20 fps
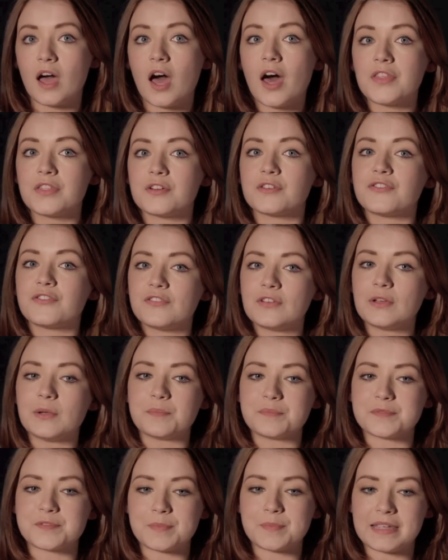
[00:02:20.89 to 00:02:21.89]
other
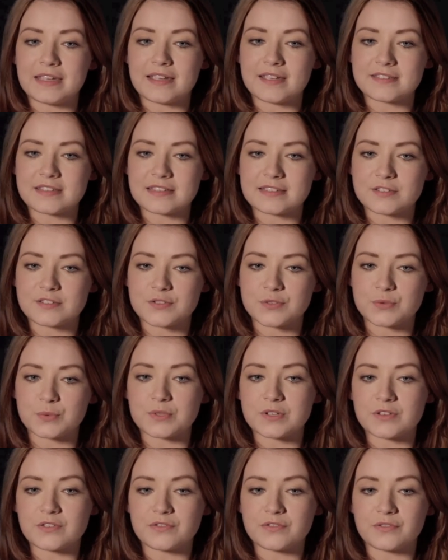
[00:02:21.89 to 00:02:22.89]
films because it
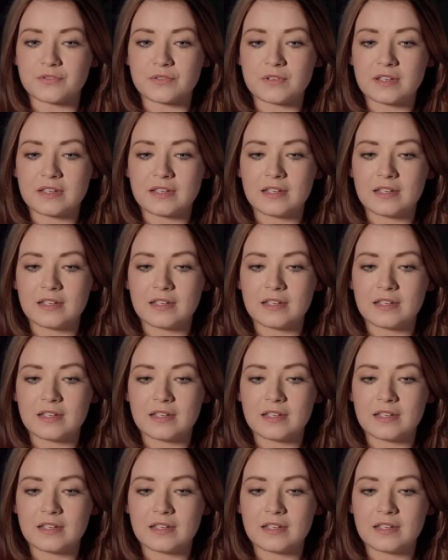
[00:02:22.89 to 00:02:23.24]
sort of,